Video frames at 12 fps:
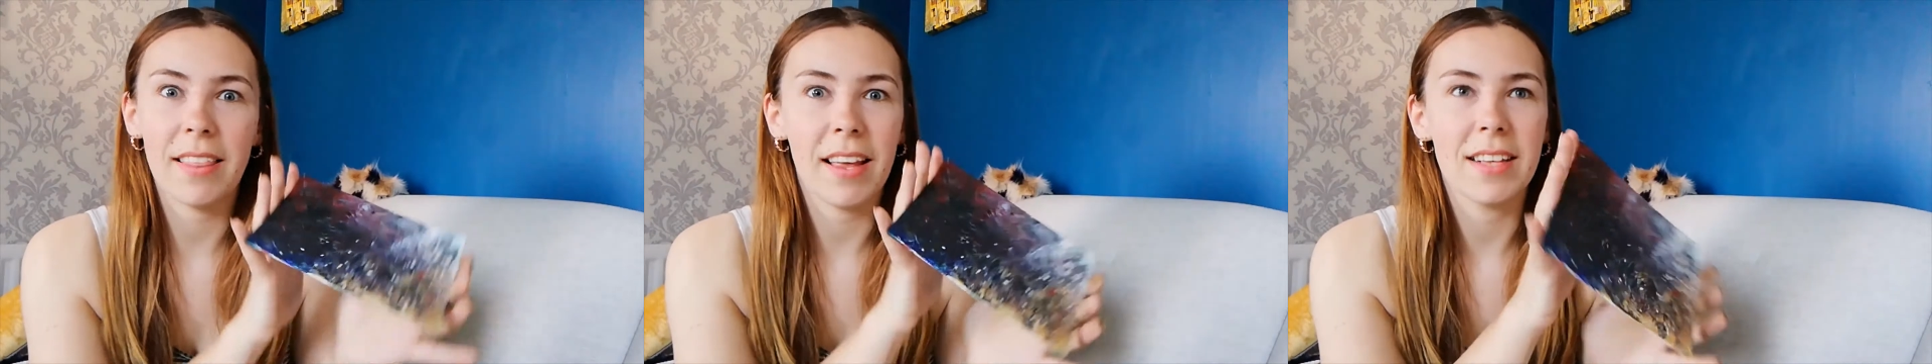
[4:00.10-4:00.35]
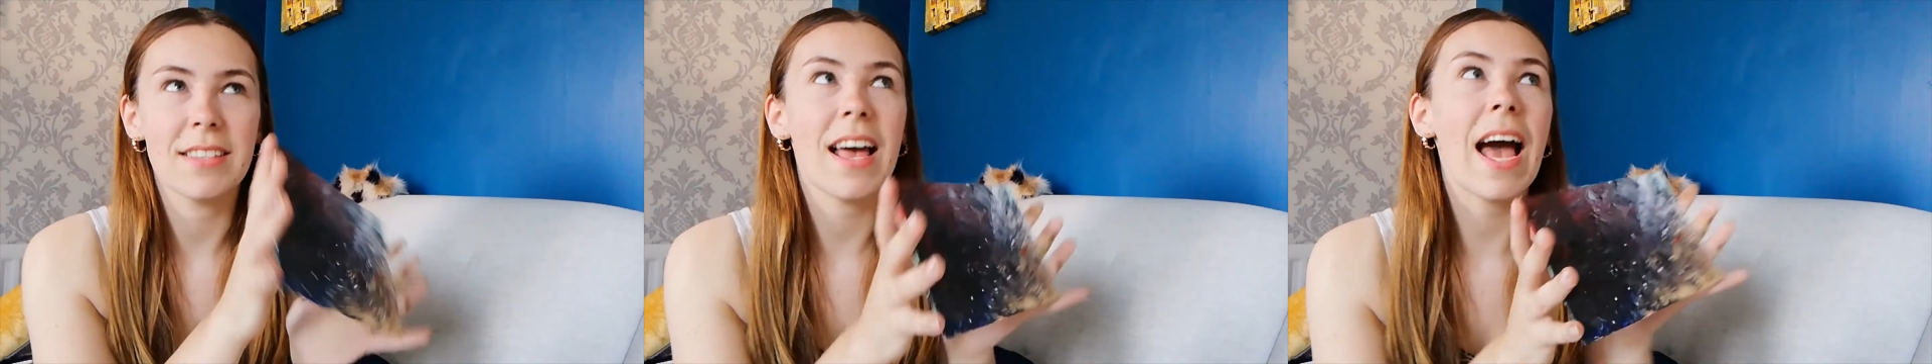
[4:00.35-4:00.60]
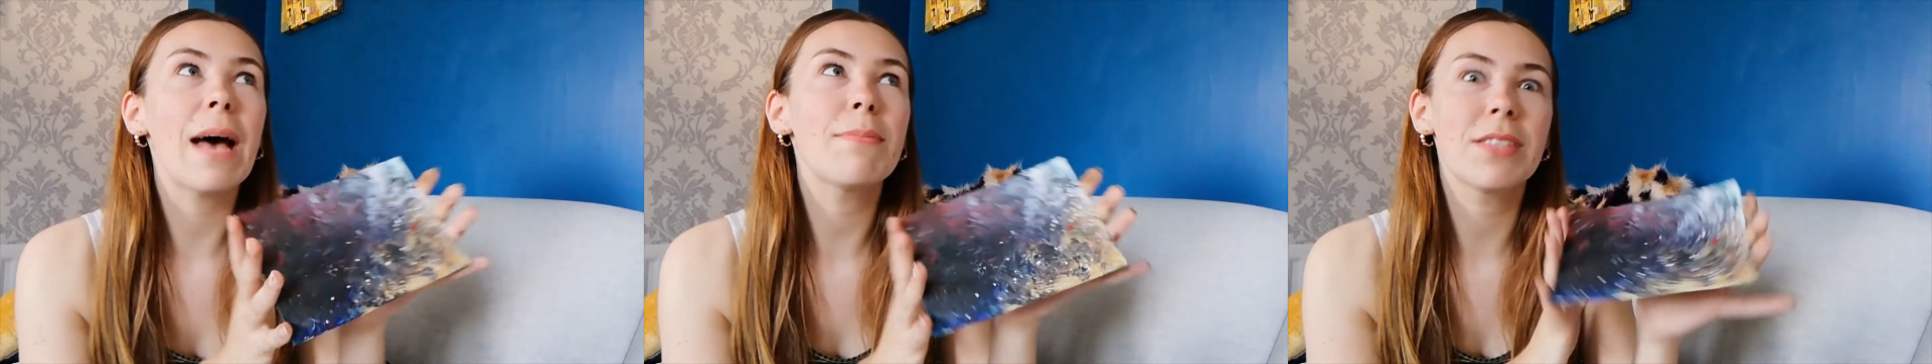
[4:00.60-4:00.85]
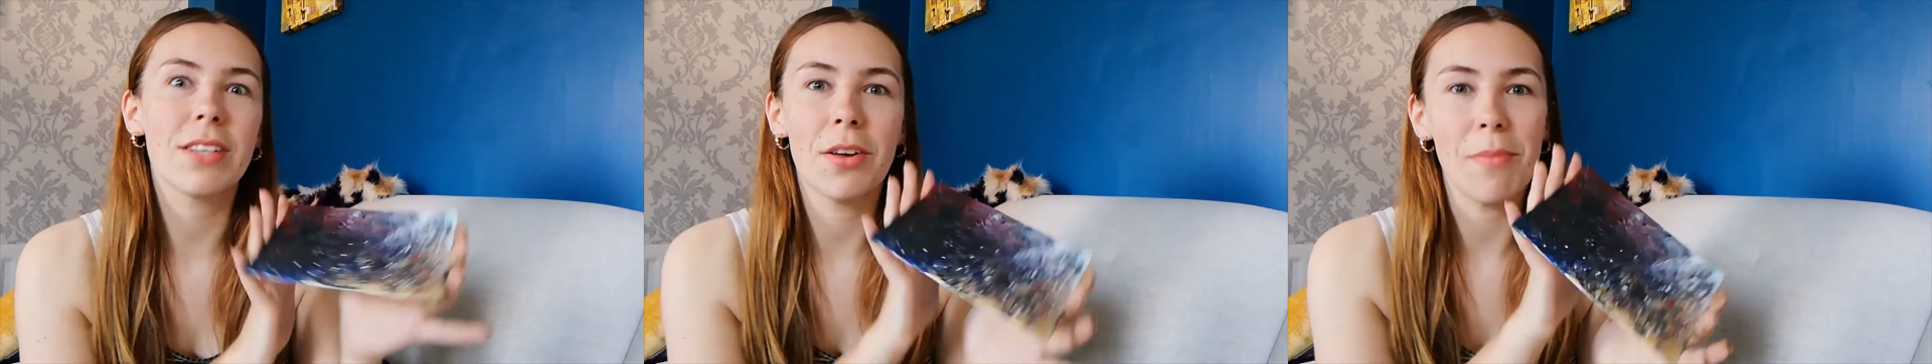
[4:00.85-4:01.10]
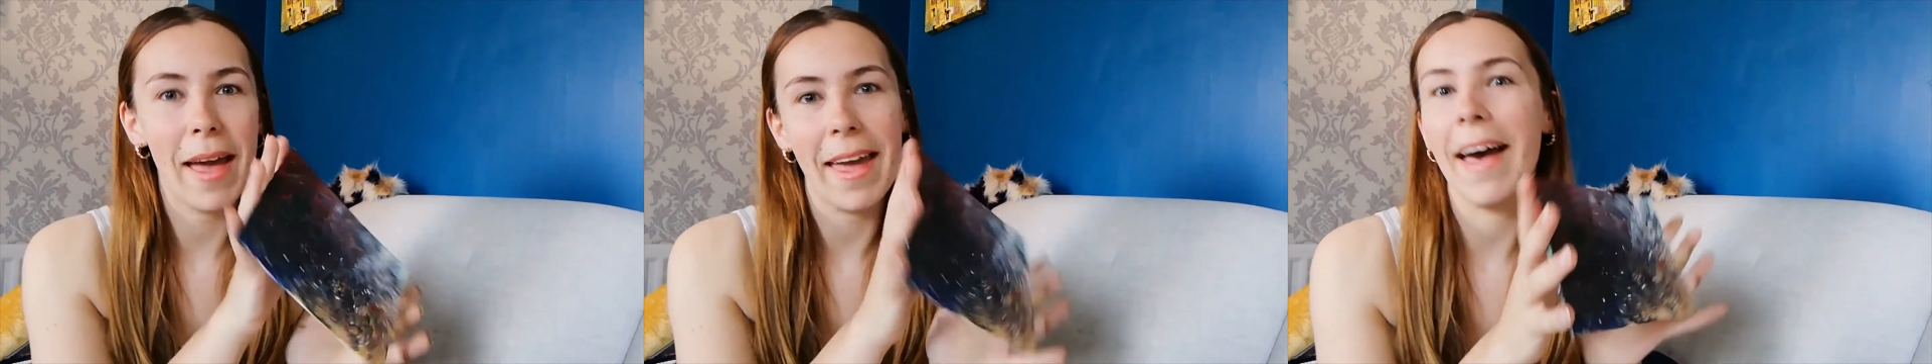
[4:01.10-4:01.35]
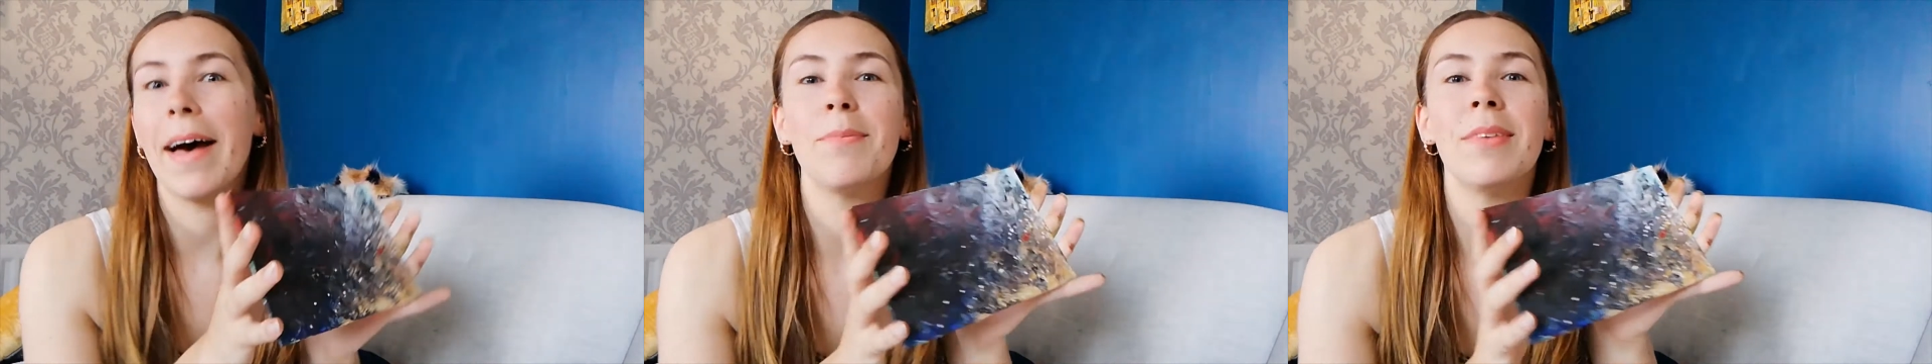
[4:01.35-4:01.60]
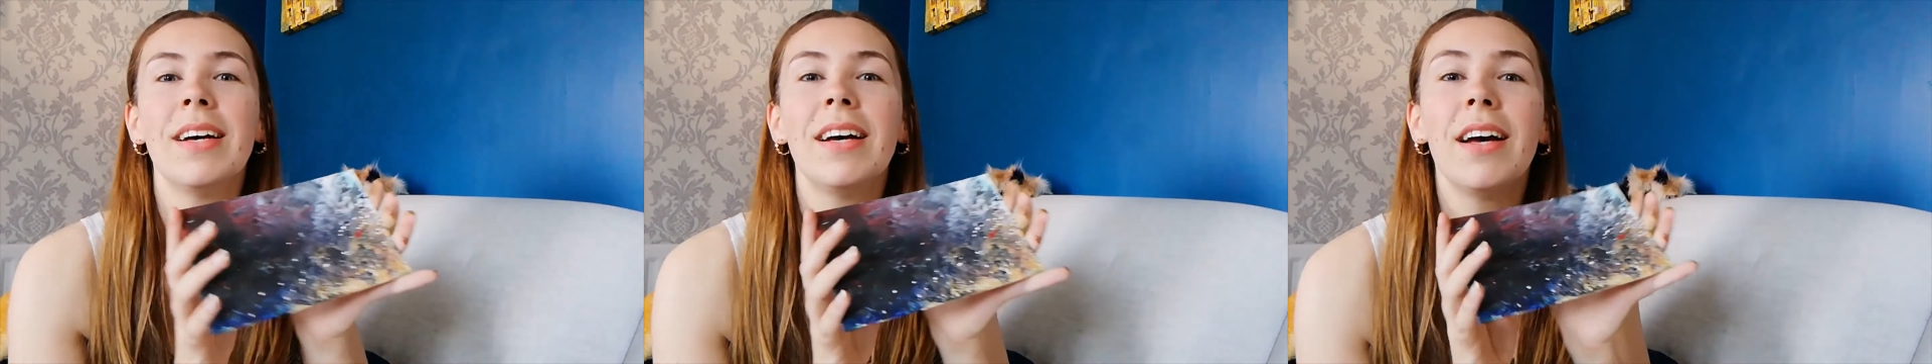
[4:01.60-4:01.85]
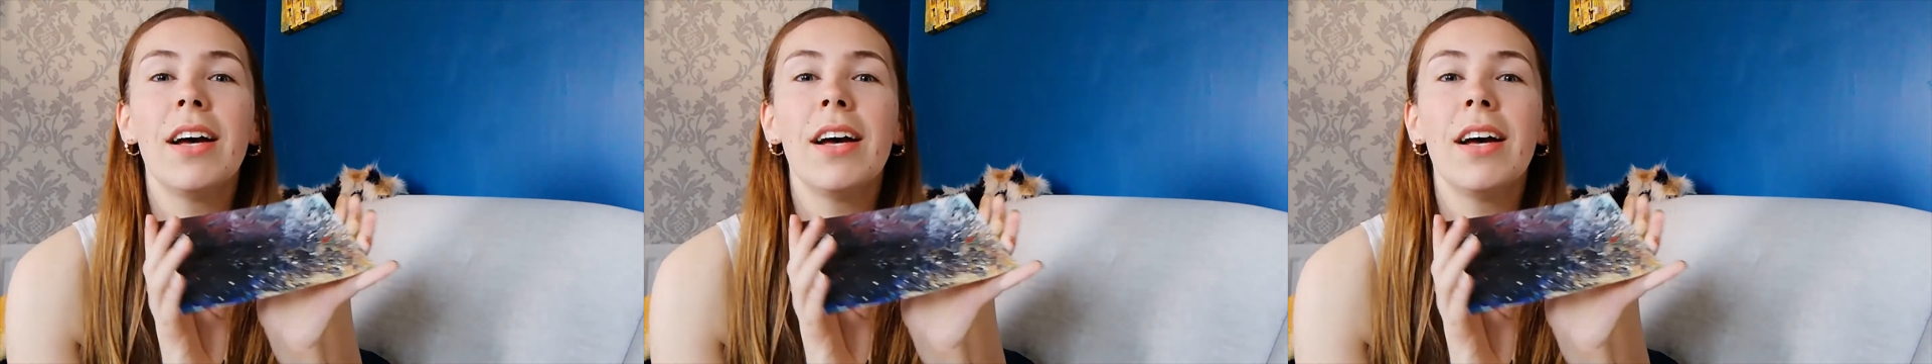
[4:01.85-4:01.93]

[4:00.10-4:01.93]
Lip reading: this, absolute mayhem,